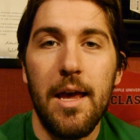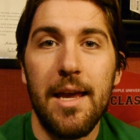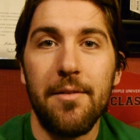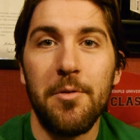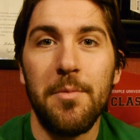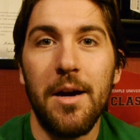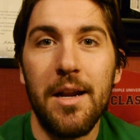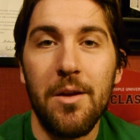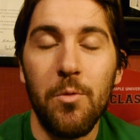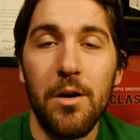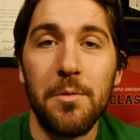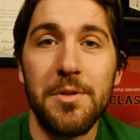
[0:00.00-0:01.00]
Hey everybody,
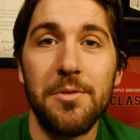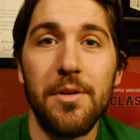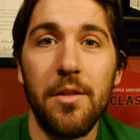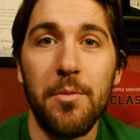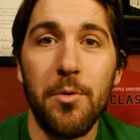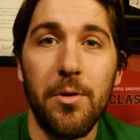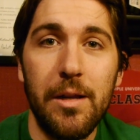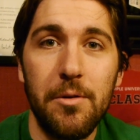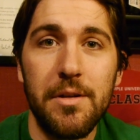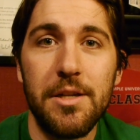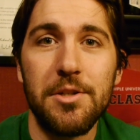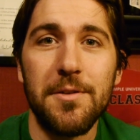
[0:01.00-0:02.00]
and welcome to another
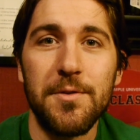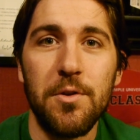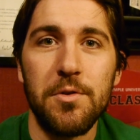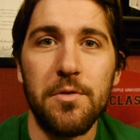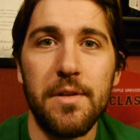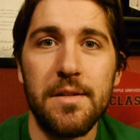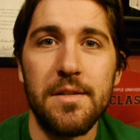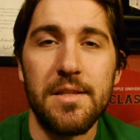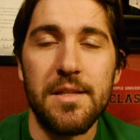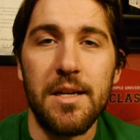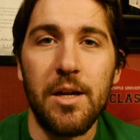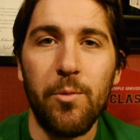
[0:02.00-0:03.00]
Merino edition of Social
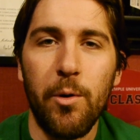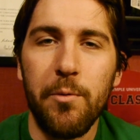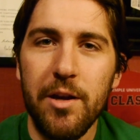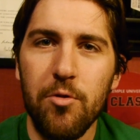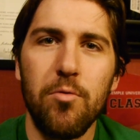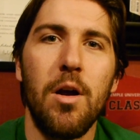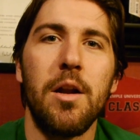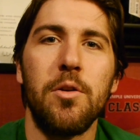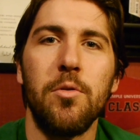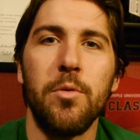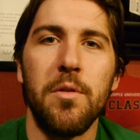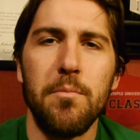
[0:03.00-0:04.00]
Distancing, where we
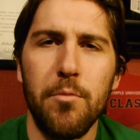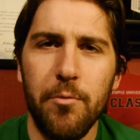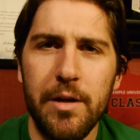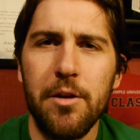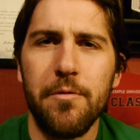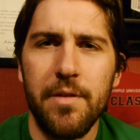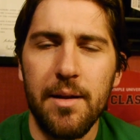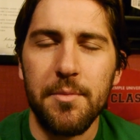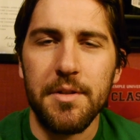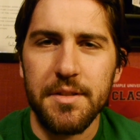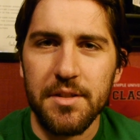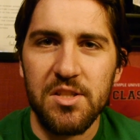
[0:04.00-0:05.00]
chronicle the Merino
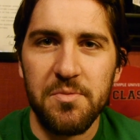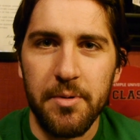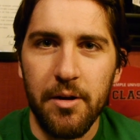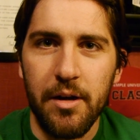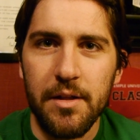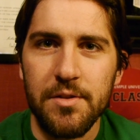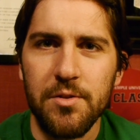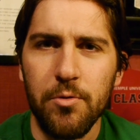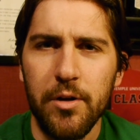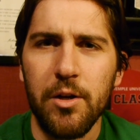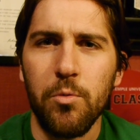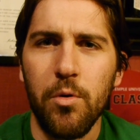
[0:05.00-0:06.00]
family's experience
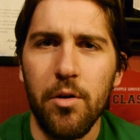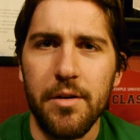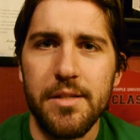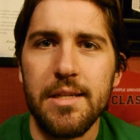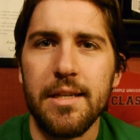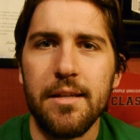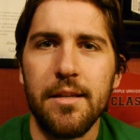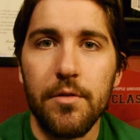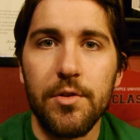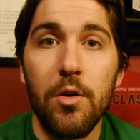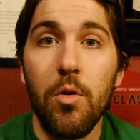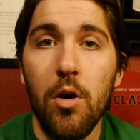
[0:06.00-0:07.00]
during quarantine.
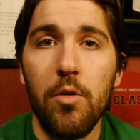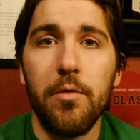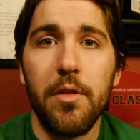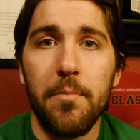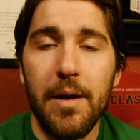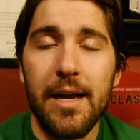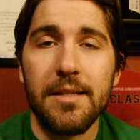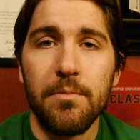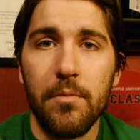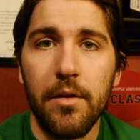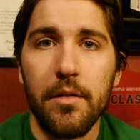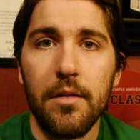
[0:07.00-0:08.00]
So over the past
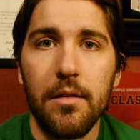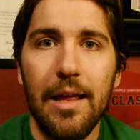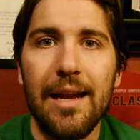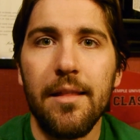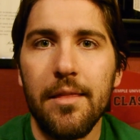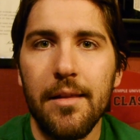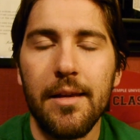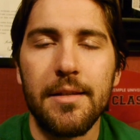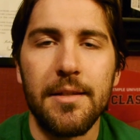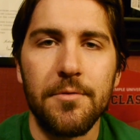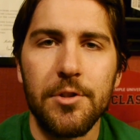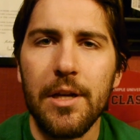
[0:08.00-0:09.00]
month, a lot of
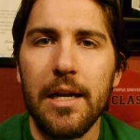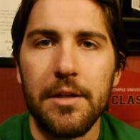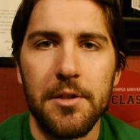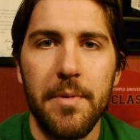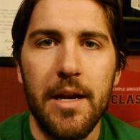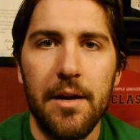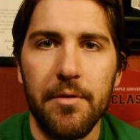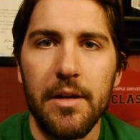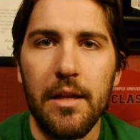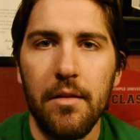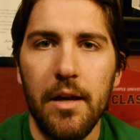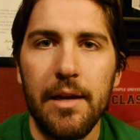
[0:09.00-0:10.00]
things have changed about
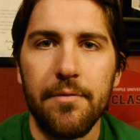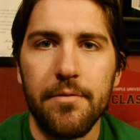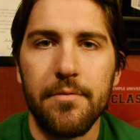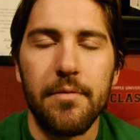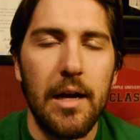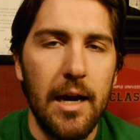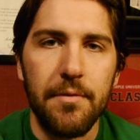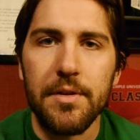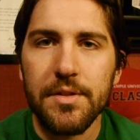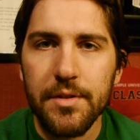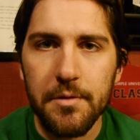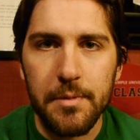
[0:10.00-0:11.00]
everyday life,
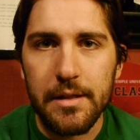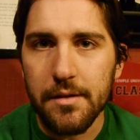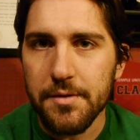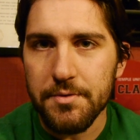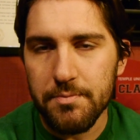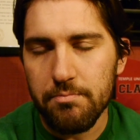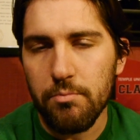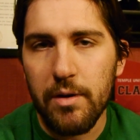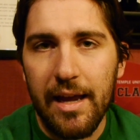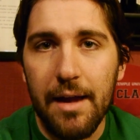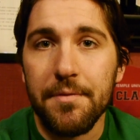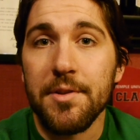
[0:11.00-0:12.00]
obviously because
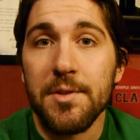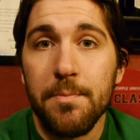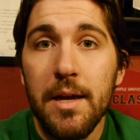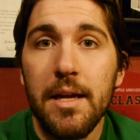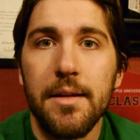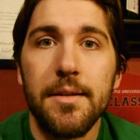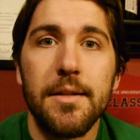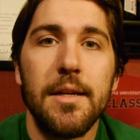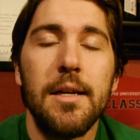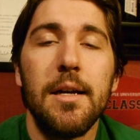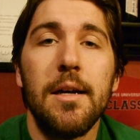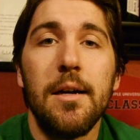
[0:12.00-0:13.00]
we have to spend
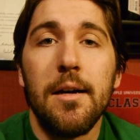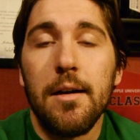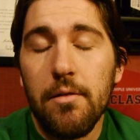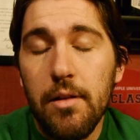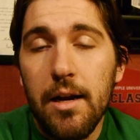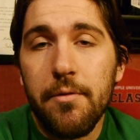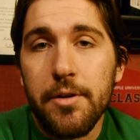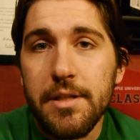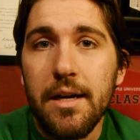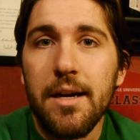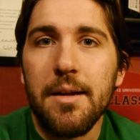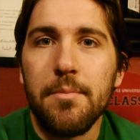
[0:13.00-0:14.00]
a lot of our
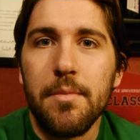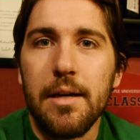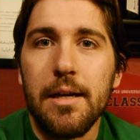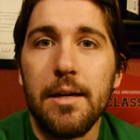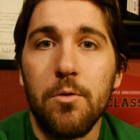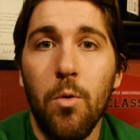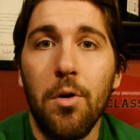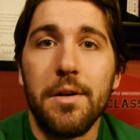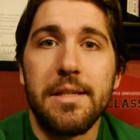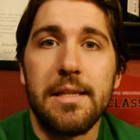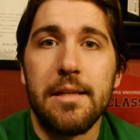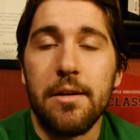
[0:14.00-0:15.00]
time uh,
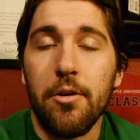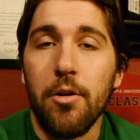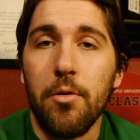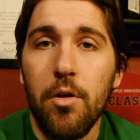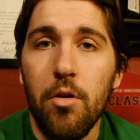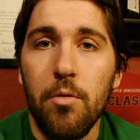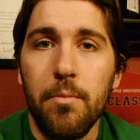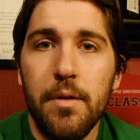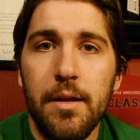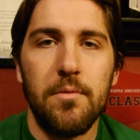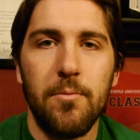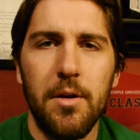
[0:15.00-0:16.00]
quarantined in our own home.
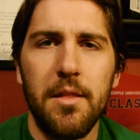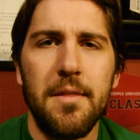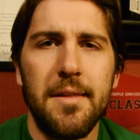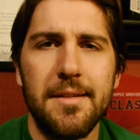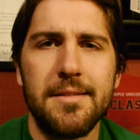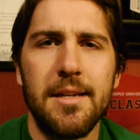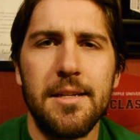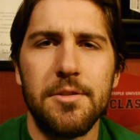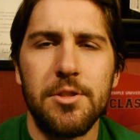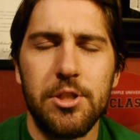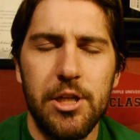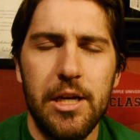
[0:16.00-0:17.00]
One of the things that has
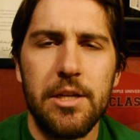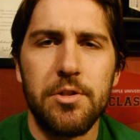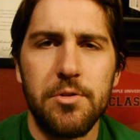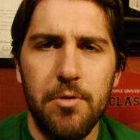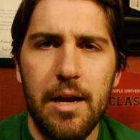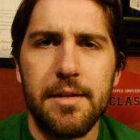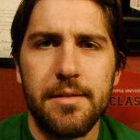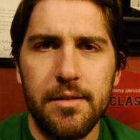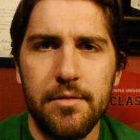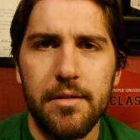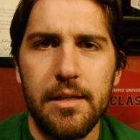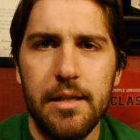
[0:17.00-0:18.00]
changed
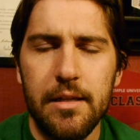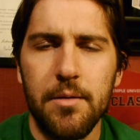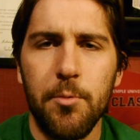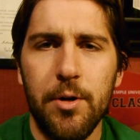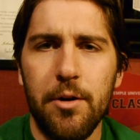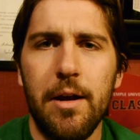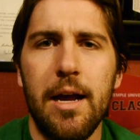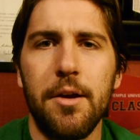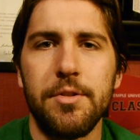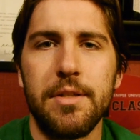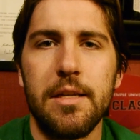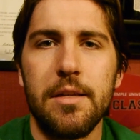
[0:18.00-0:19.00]
drastically in the Merino
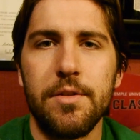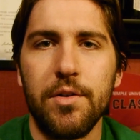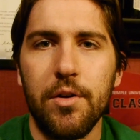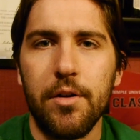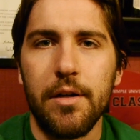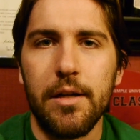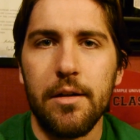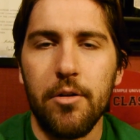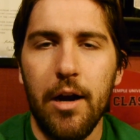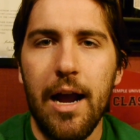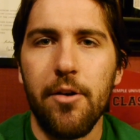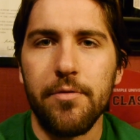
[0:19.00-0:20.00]
house is our, uh, our
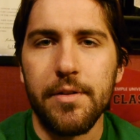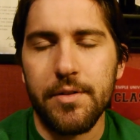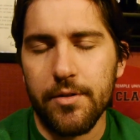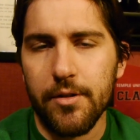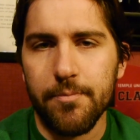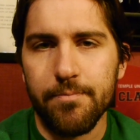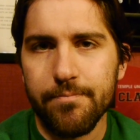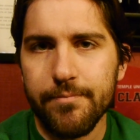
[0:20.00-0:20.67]
outfits, our